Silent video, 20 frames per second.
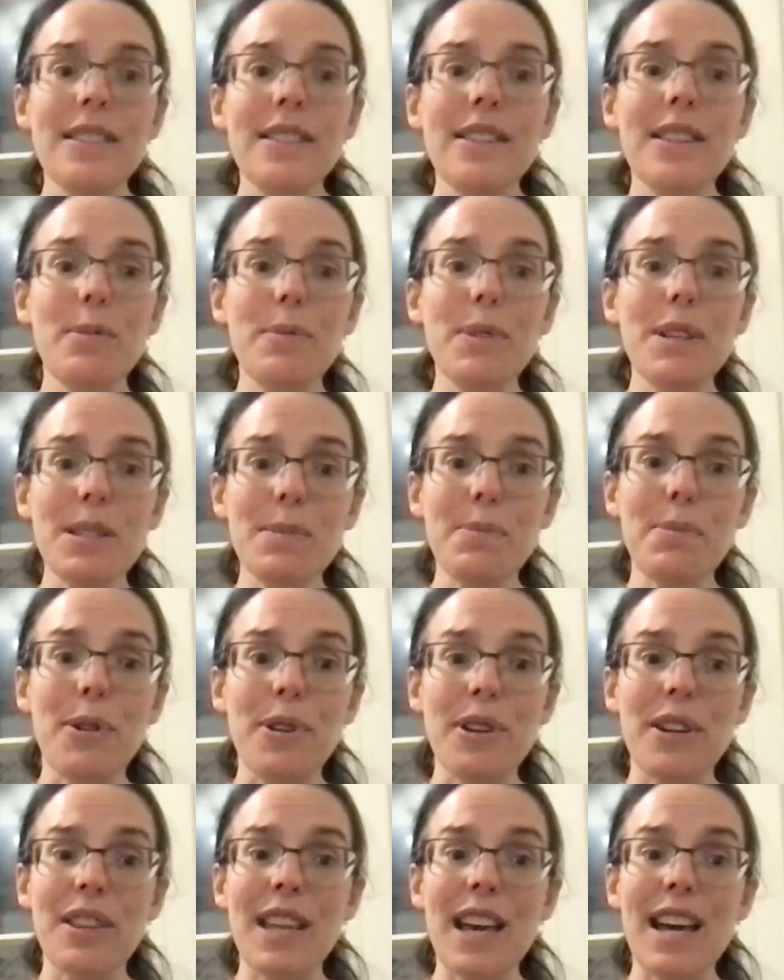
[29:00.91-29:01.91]
that we
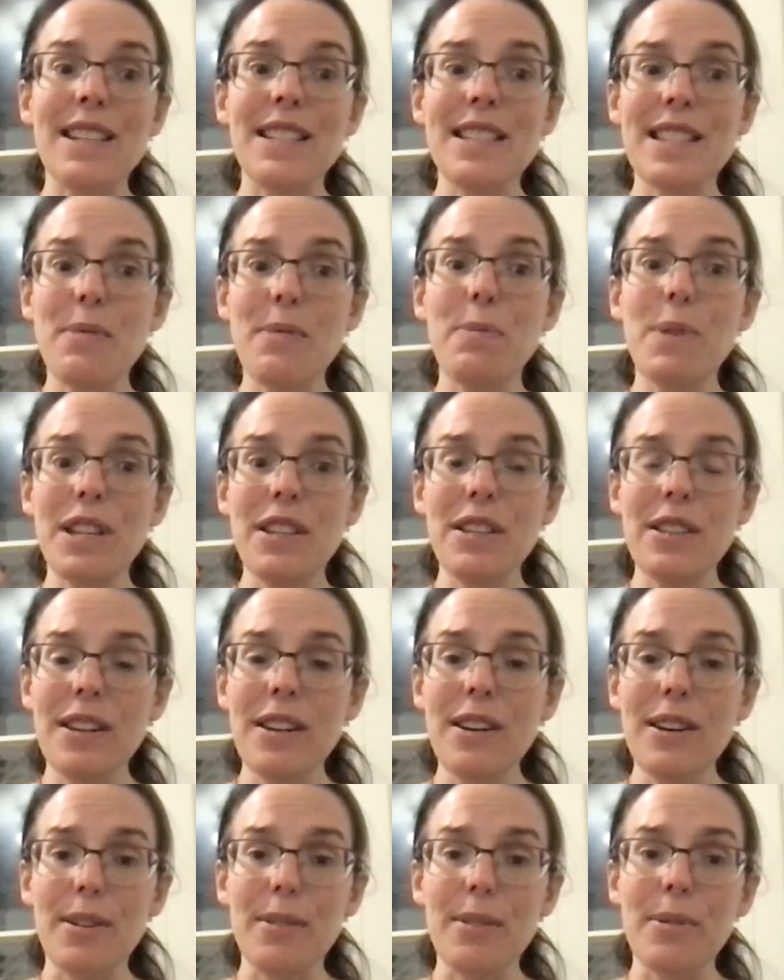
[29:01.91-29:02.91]
supported that is that we
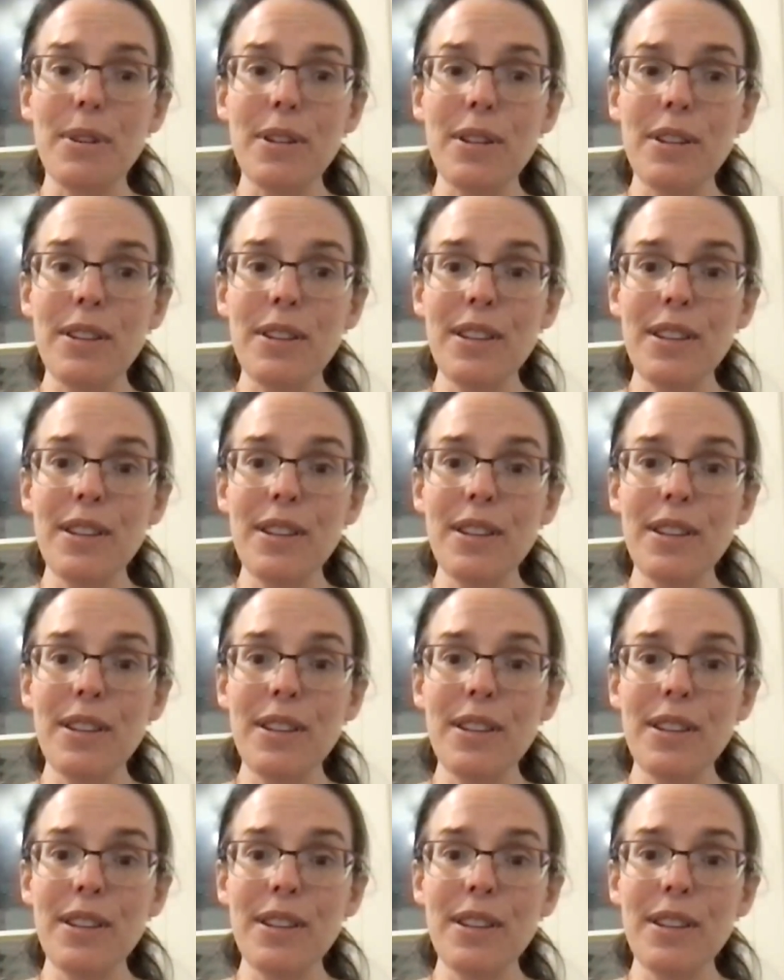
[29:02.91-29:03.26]
know